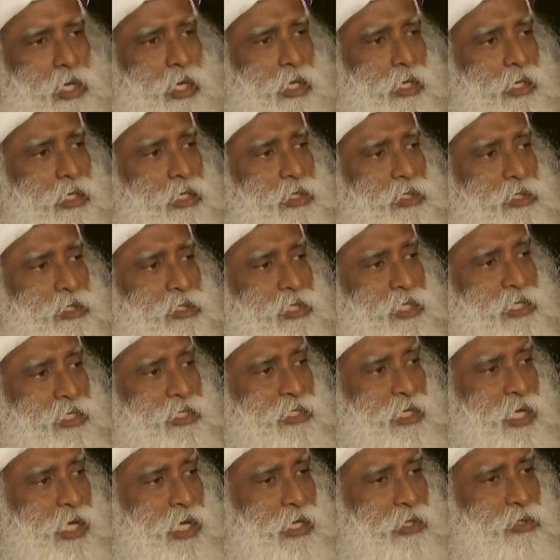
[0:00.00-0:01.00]
is
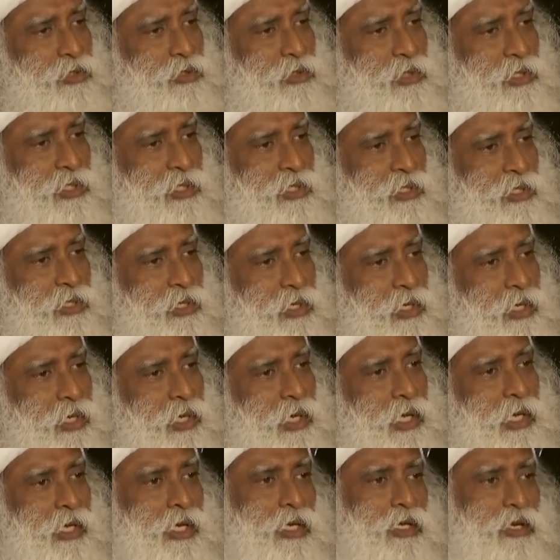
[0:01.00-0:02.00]
just actually
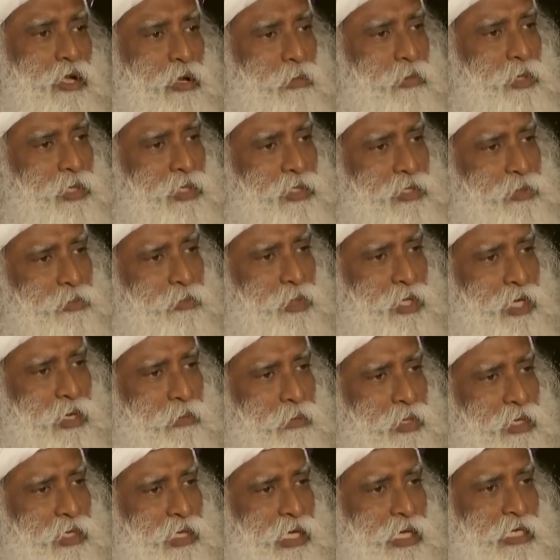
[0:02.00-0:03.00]
economics
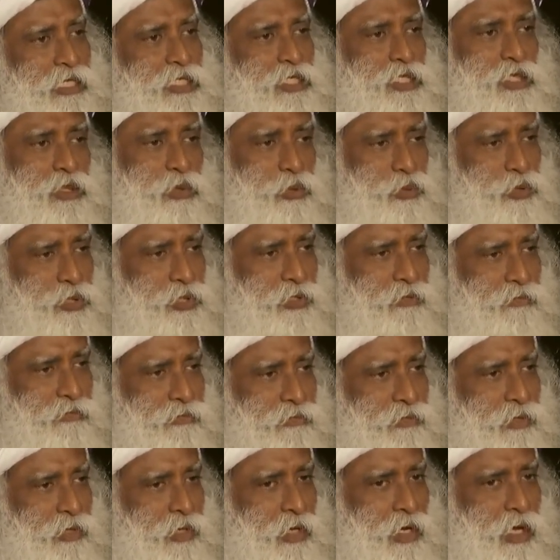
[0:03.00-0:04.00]
becoming exclusive
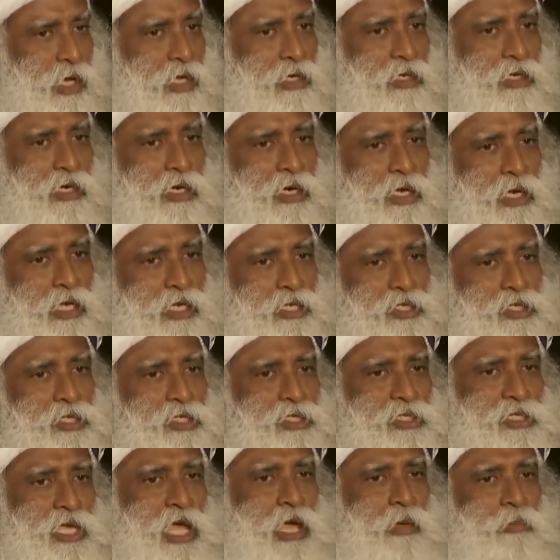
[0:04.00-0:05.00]
and
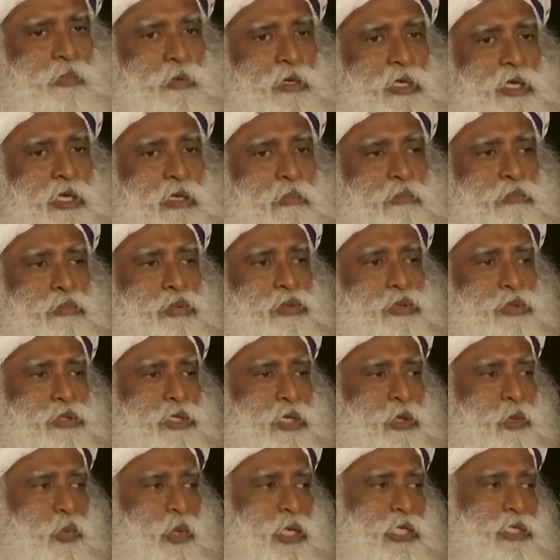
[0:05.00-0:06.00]
corrections happening in
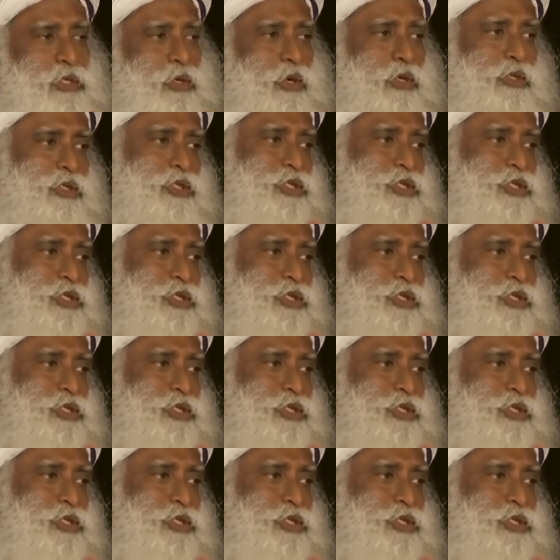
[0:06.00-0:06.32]
brutal ways on the